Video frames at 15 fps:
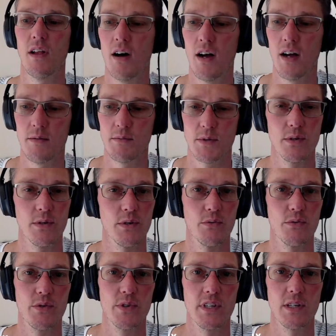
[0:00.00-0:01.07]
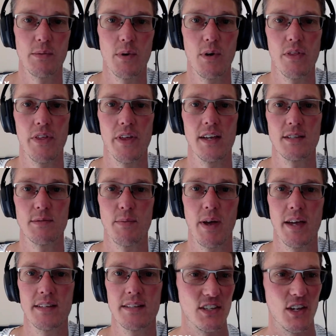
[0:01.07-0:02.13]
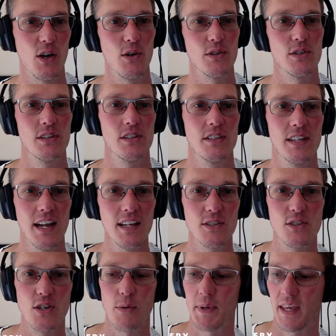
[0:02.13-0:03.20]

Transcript: I'm doing really well, thanks, mate. So today's topic